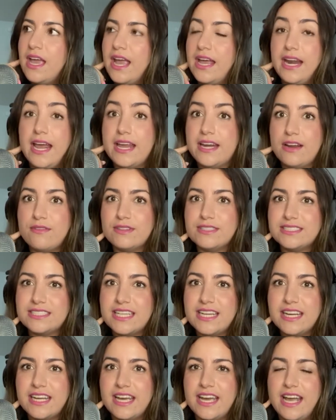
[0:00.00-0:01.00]
And I had never
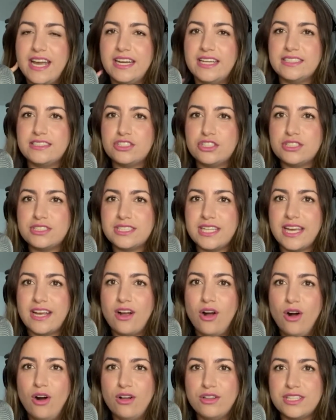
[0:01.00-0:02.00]
seen it. And it's just like
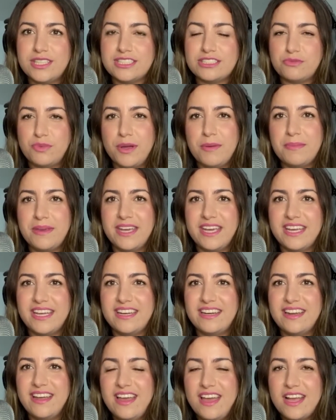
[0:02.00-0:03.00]
all these
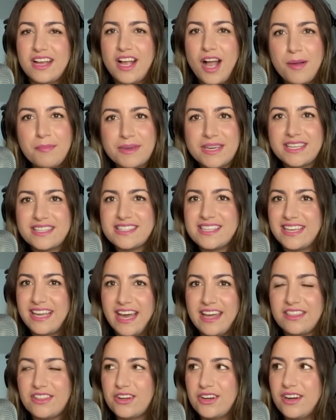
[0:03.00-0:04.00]
women coming
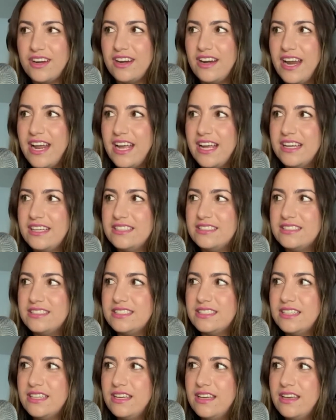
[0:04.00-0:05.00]
together,
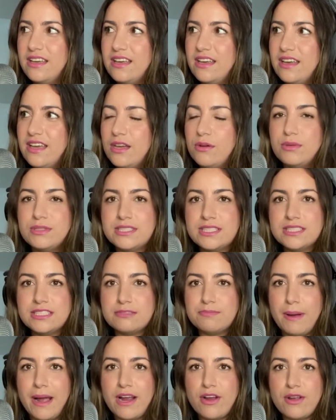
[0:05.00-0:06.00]
and it was
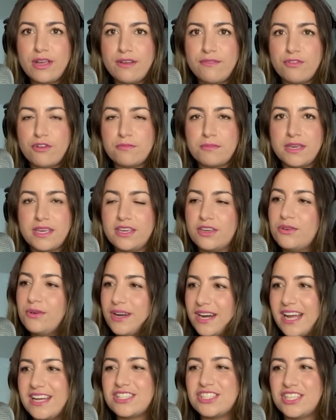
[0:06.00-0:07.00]
inspiring for me. You
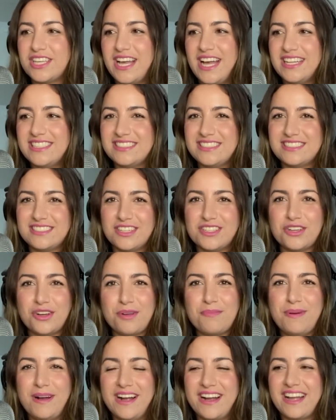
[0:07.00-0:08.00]
had actually asked us on
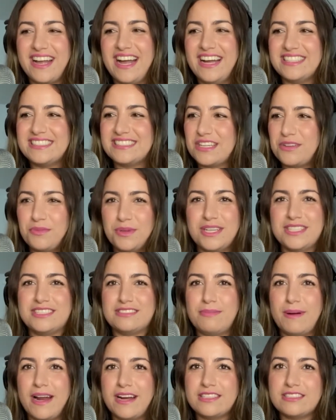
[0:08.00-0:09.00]
your podcast, like what
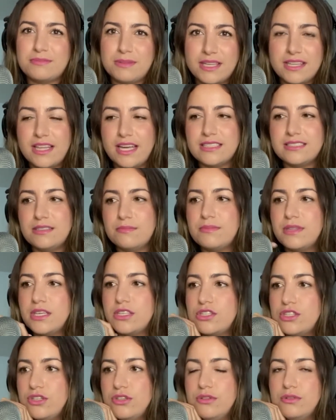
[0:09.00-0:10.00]
inspires me. And that's something
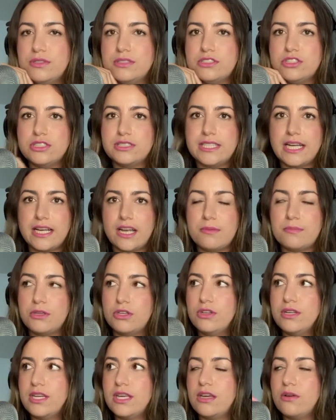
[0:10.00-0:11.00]
too, is just that
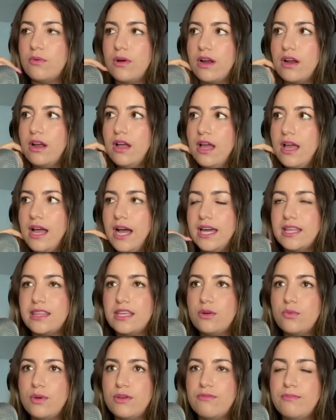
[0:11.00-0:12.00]
community where I
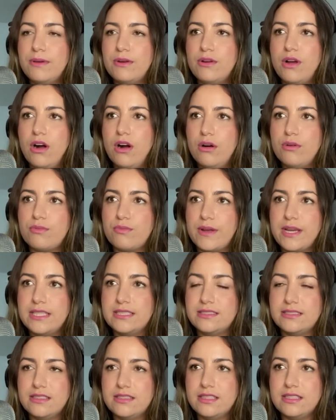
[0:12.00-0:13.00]
think we've been all
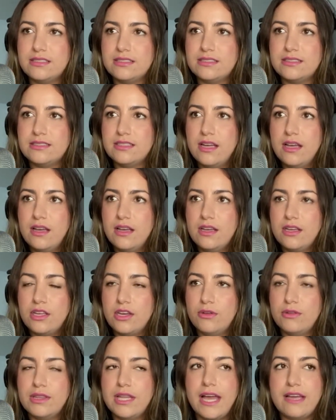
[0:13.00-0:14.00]
raised in this, you
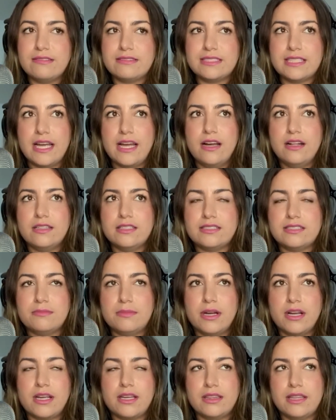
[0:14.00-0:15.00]
know, lifestyle, this
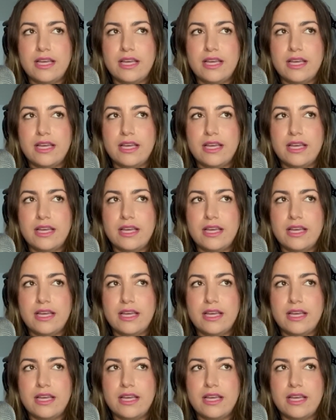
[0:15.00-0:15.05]
American